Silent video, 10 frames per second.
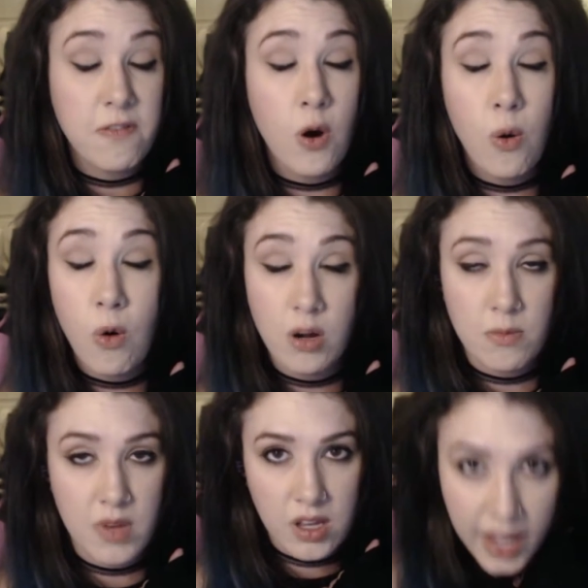form
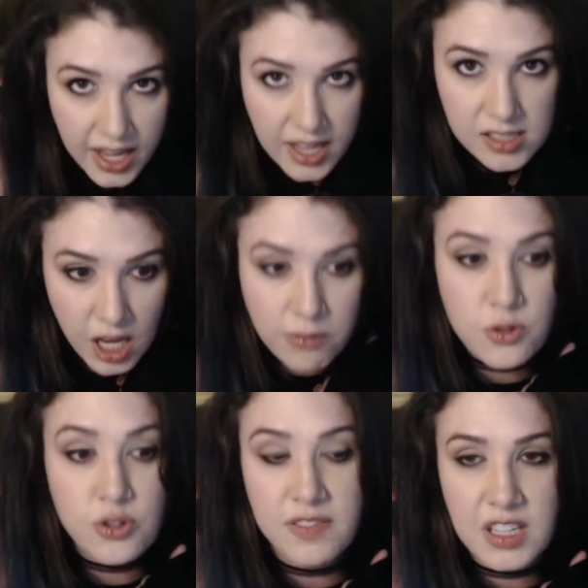a
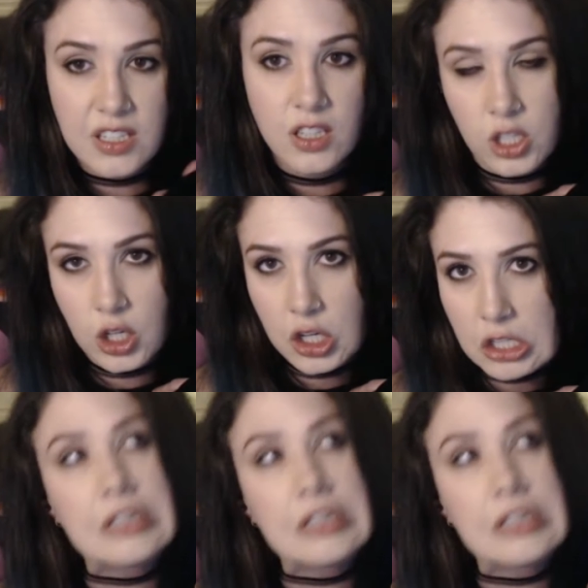self-driven learner.